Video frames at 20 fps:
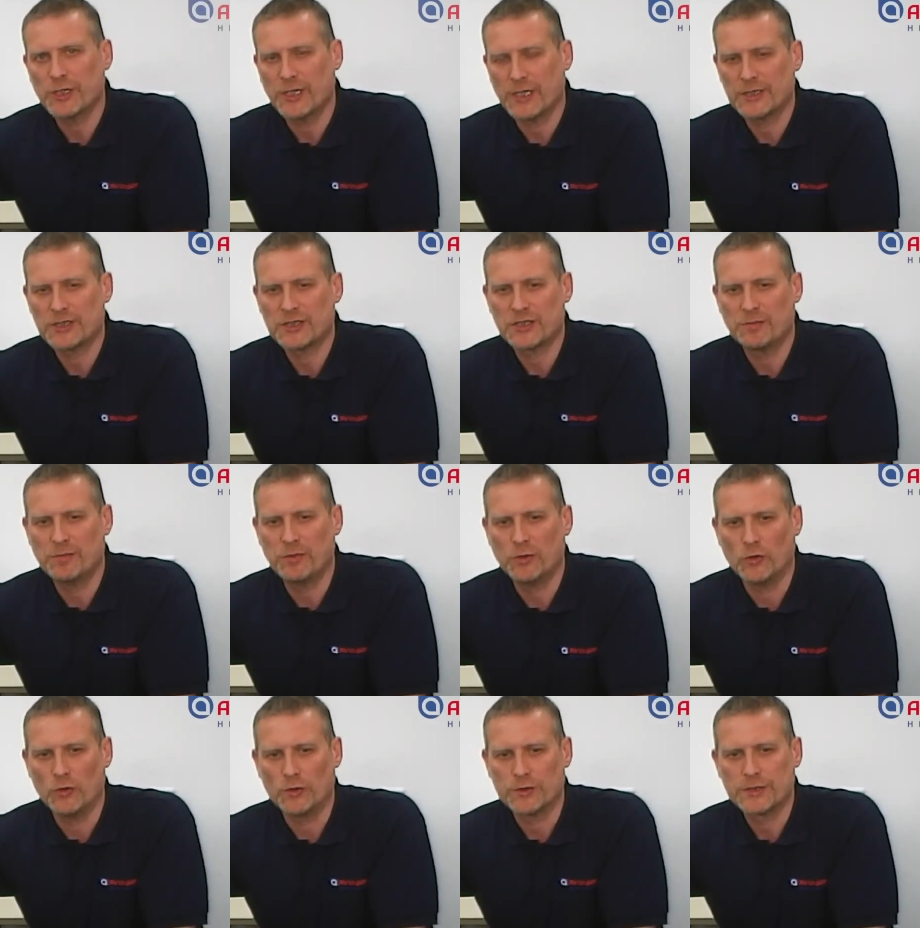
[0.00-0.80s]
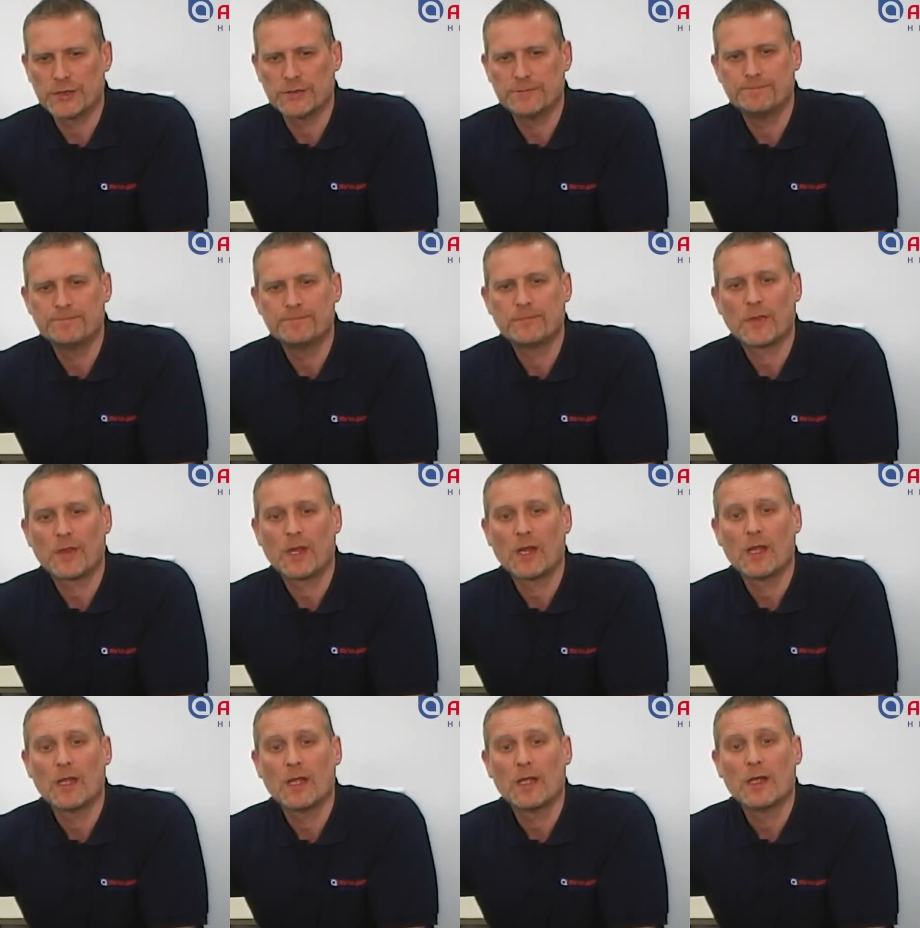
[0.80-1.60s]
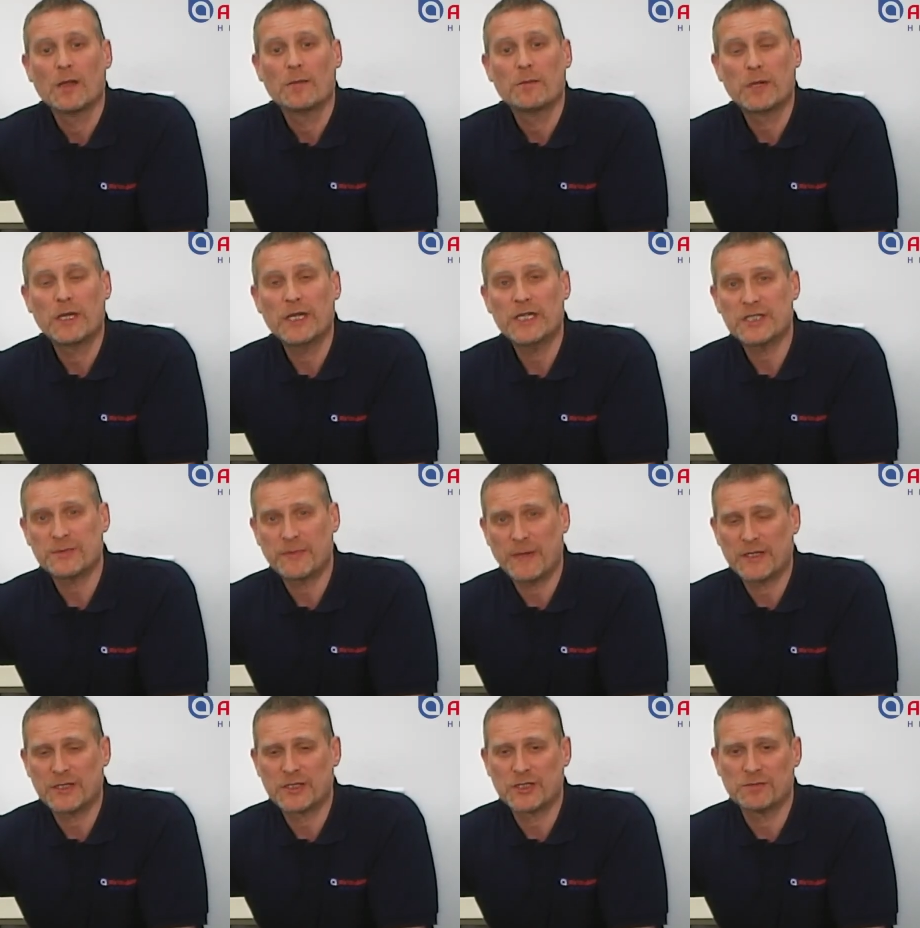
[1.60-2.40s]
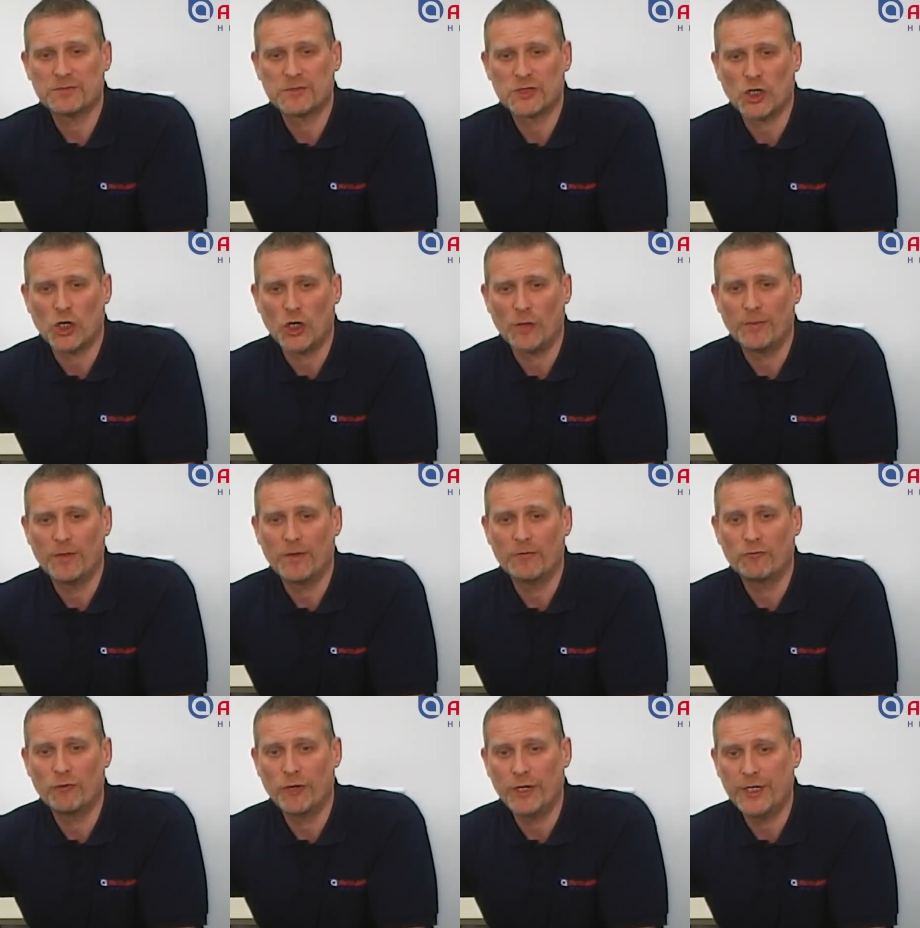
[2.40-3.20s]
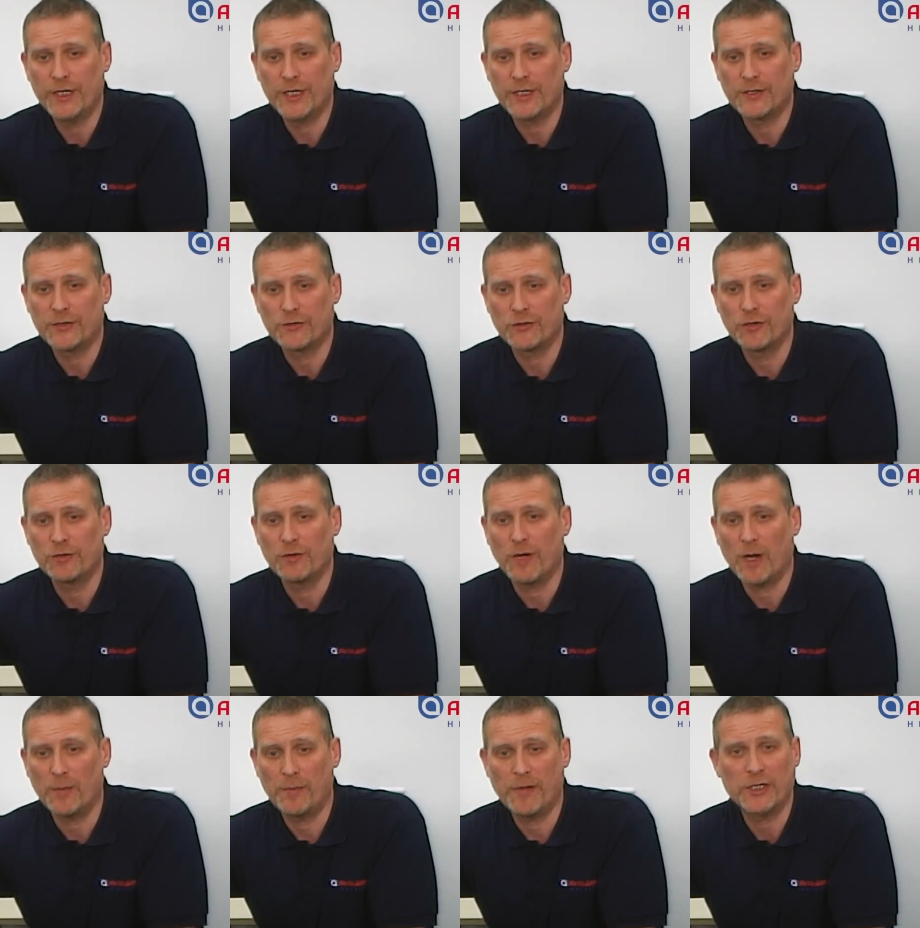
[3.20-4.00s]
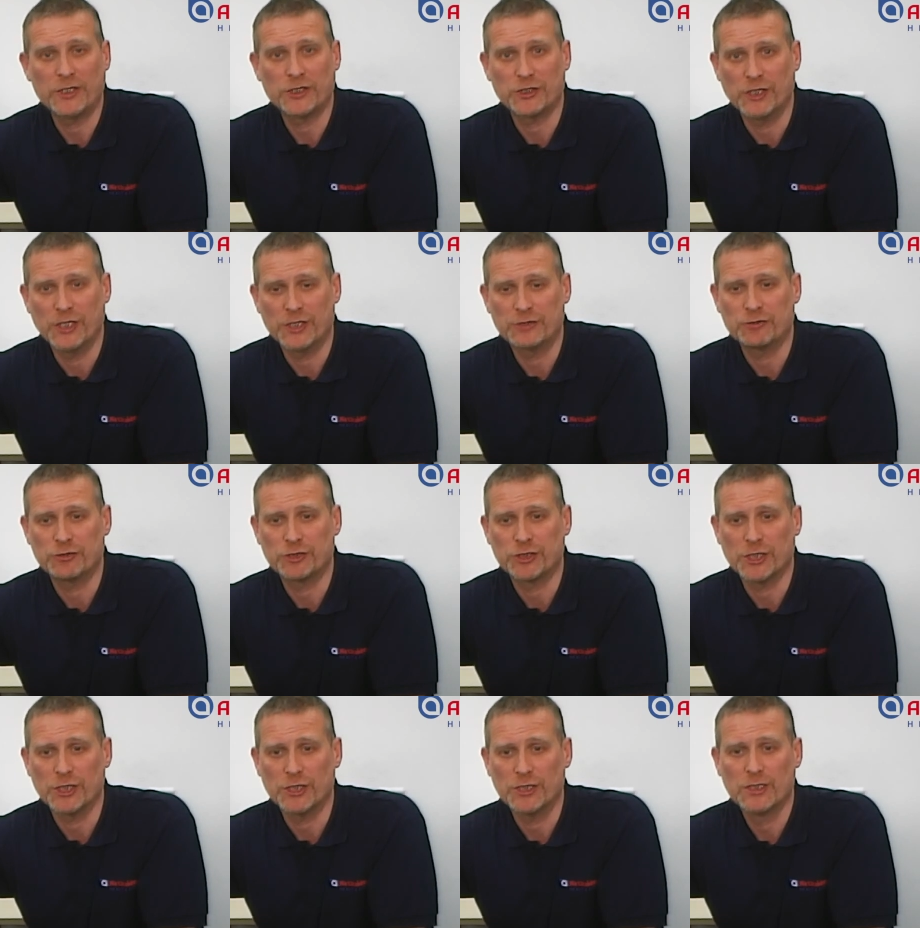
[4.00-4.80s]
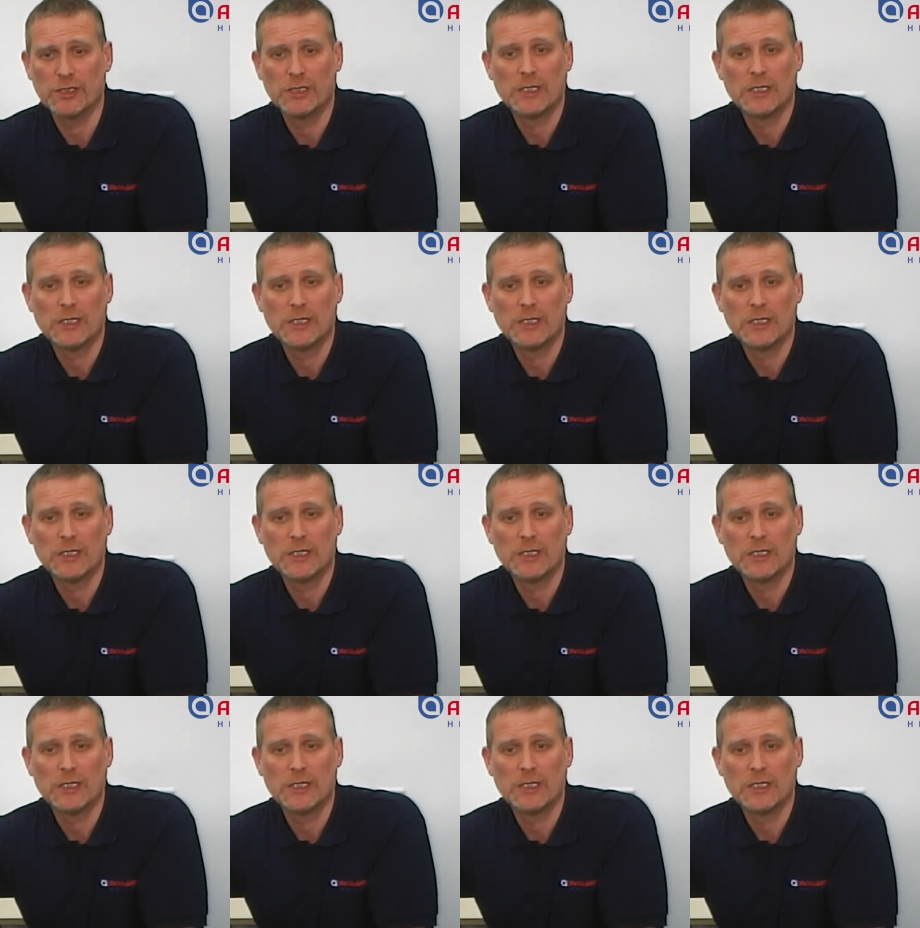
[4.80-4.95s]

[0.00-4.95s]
and support. Please spend some time reading through our patient literature,